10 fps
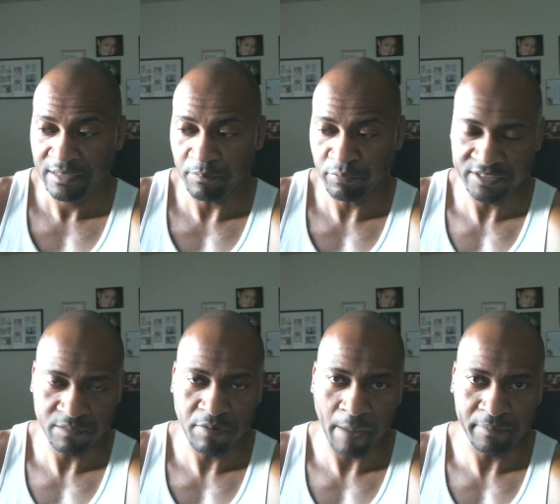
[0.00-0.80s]
the
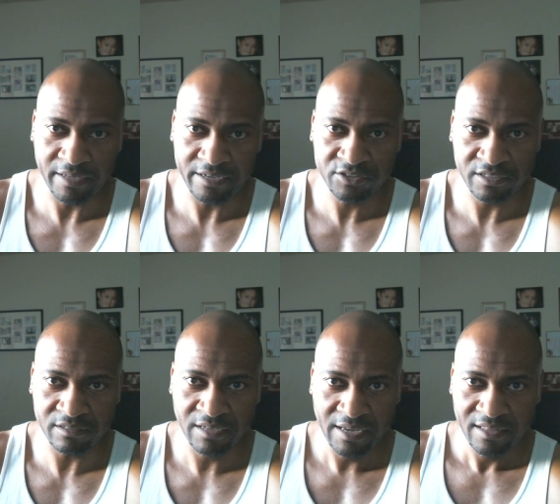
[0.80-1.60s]
prison
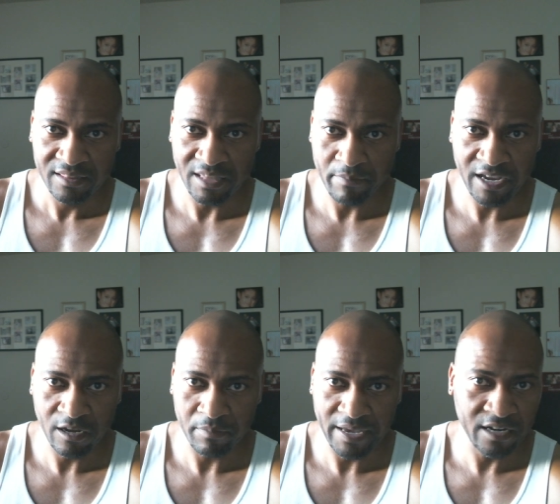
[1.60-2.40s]
population, they make
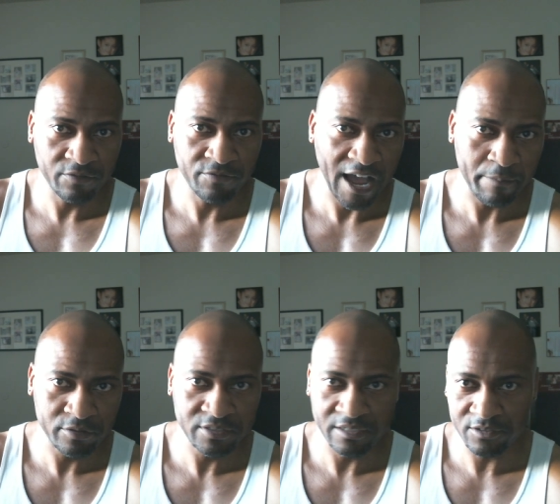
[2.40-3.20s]
up
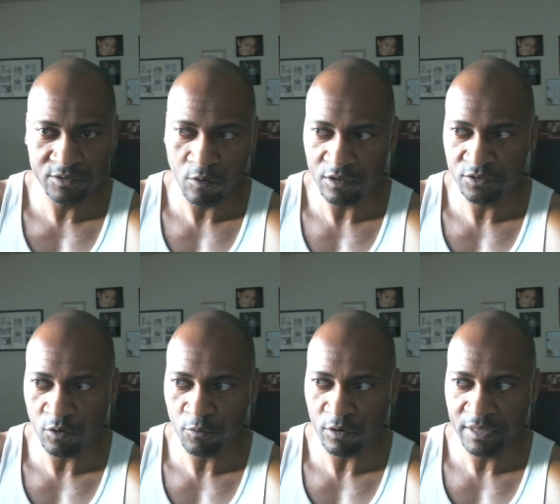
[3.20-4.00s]
85% and so on and
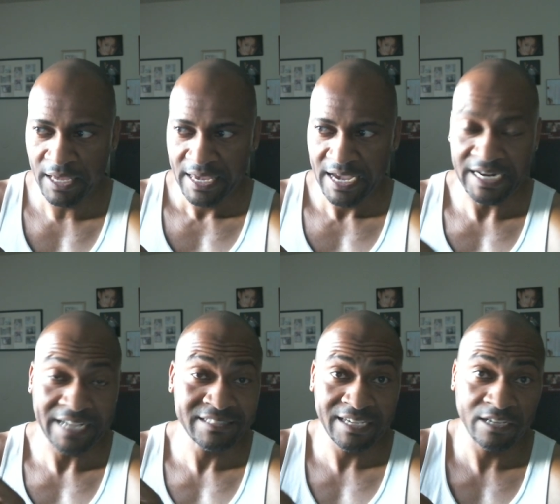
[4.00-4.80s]
so forth. And
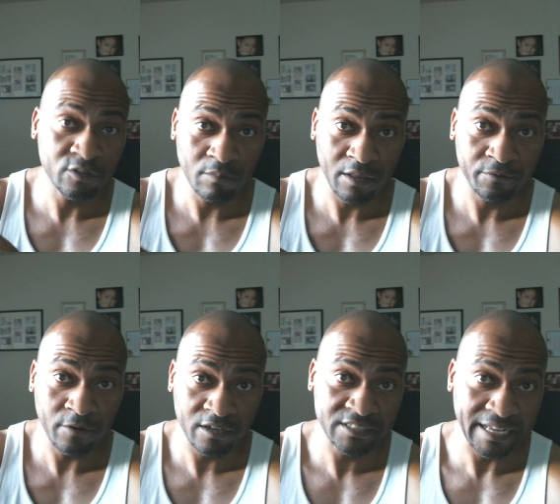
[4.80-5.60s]
I say to
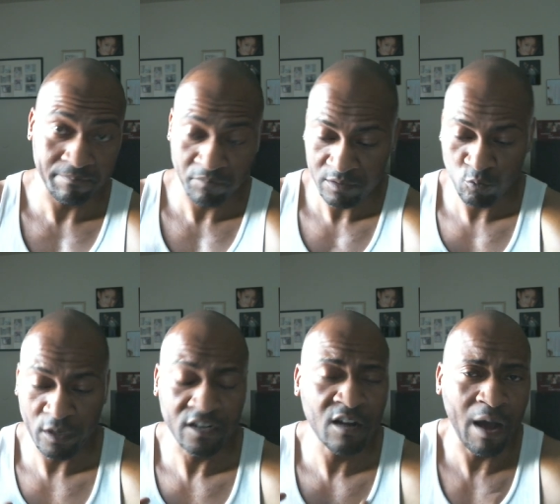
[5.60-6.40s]
motherfuckers that
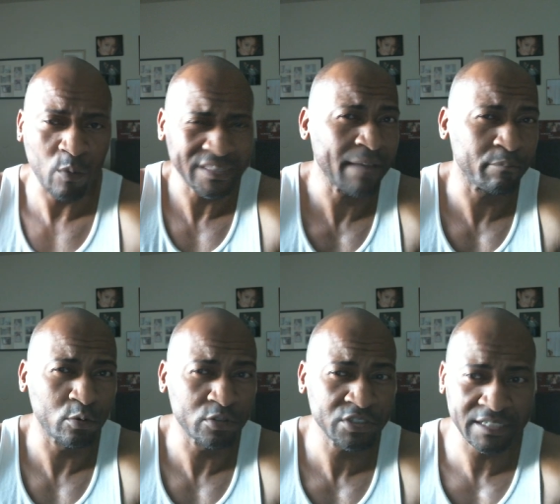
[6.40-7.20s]
want to come out with that
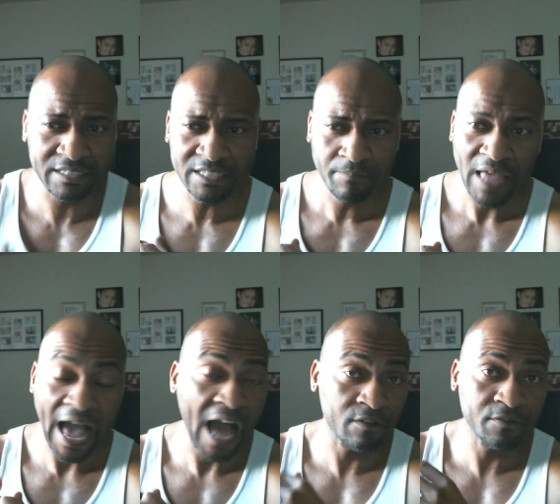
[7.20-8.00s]
bullshit is,
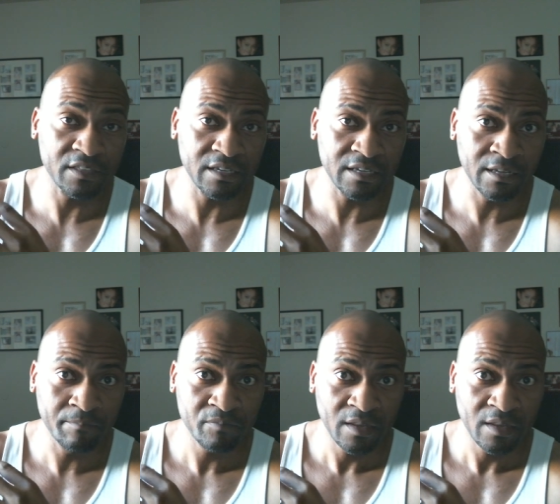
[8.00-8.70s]
out of the